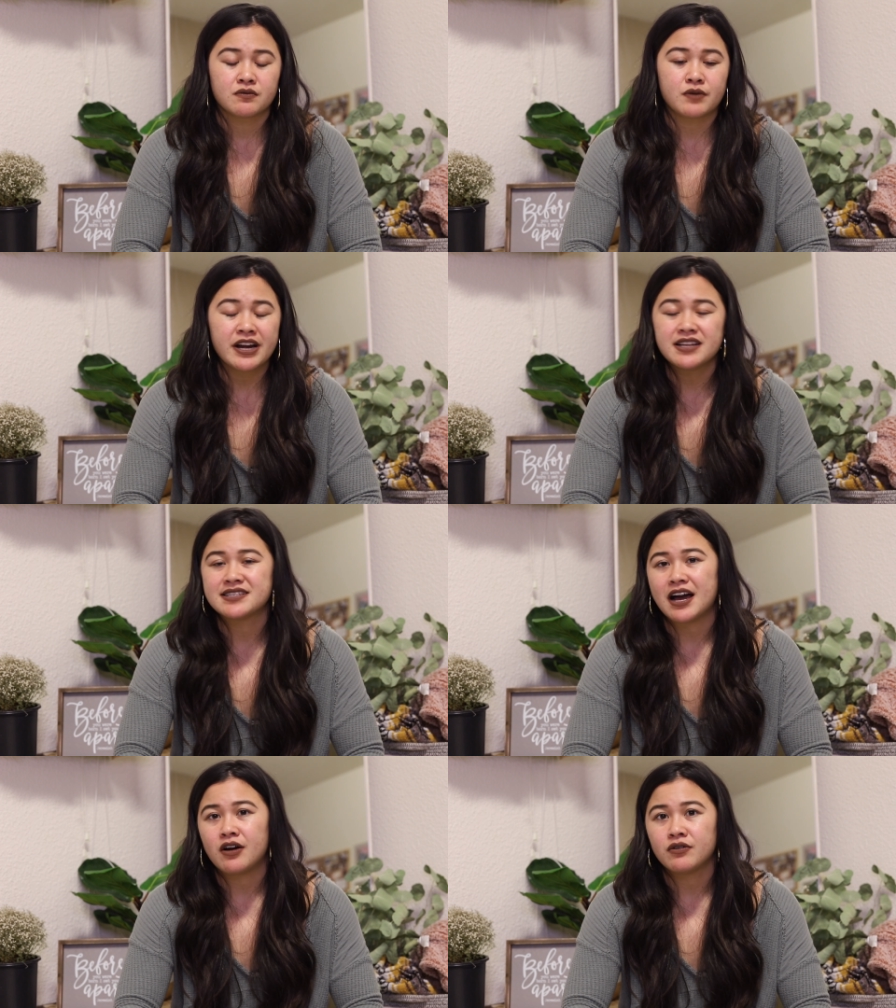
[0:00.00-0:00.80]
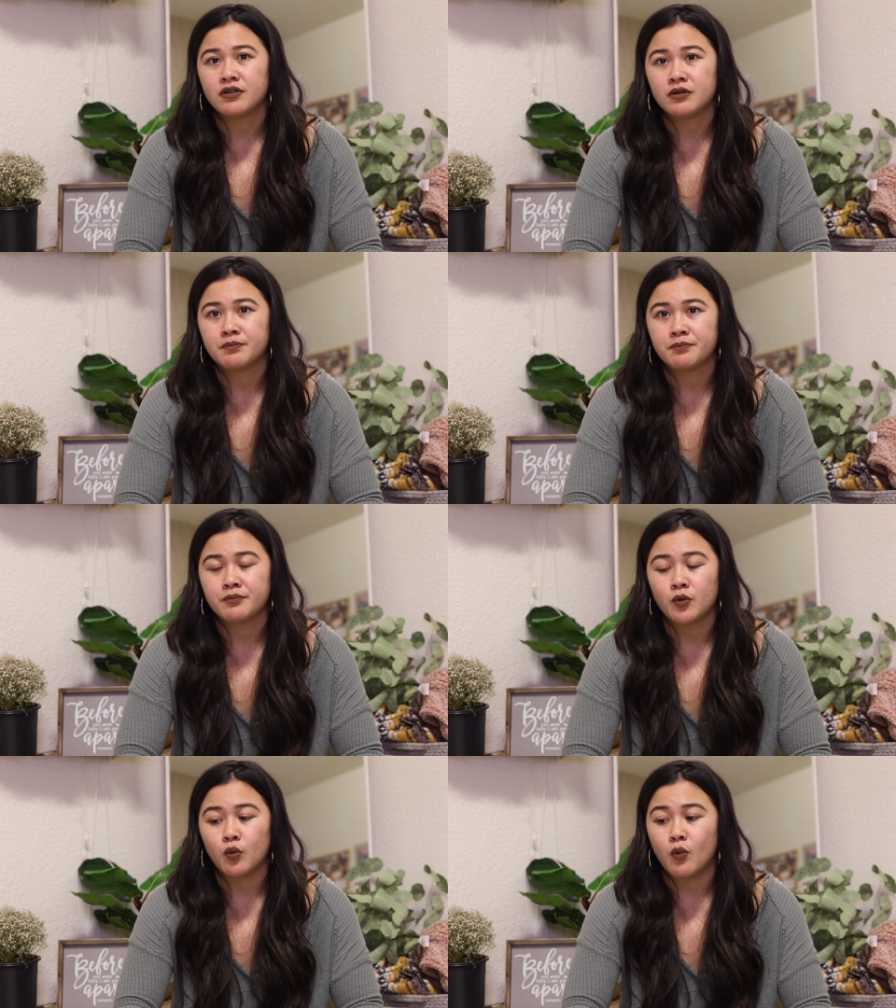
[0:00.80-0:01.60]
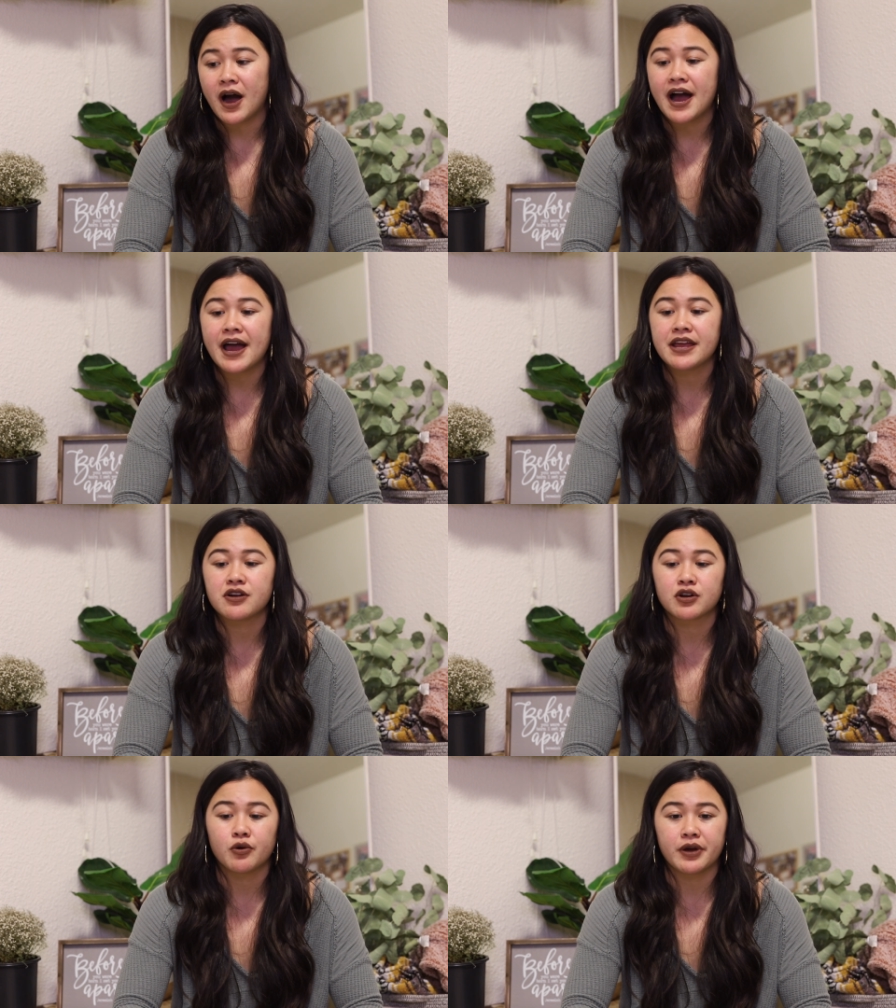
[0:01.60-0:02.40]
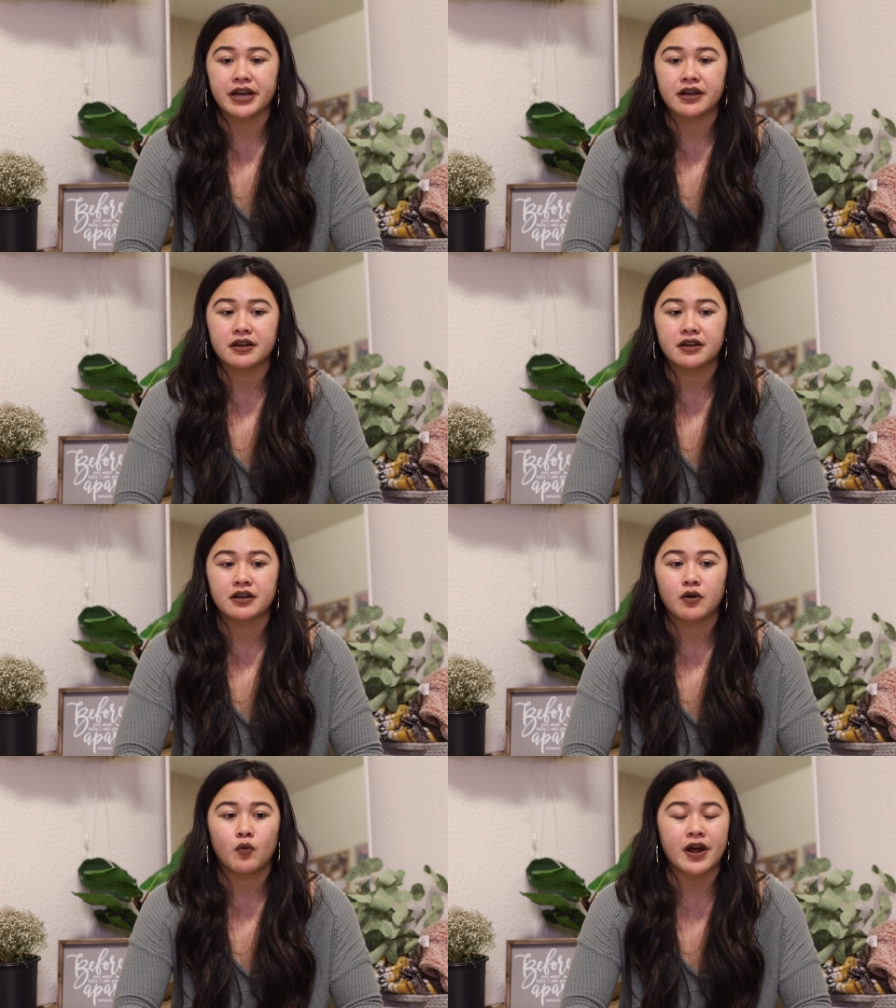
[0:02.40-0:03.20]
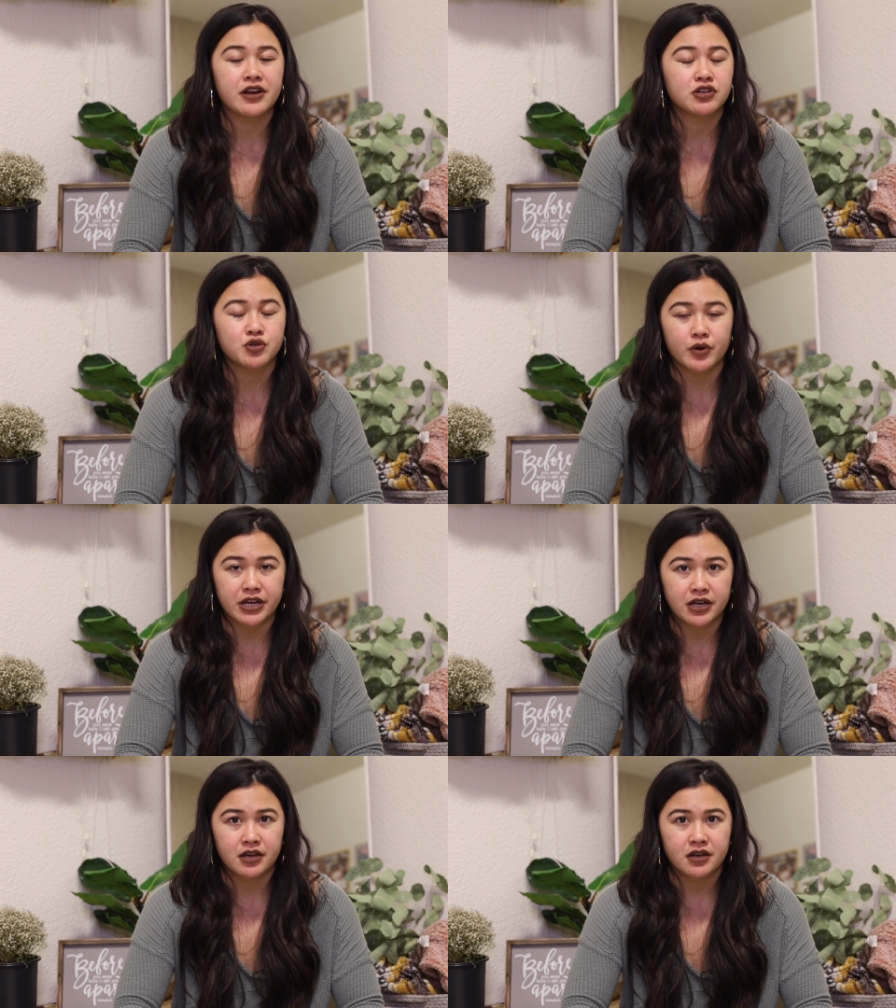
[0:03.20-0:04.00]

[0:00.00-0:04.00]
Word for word: writing down why you're going why you're joining,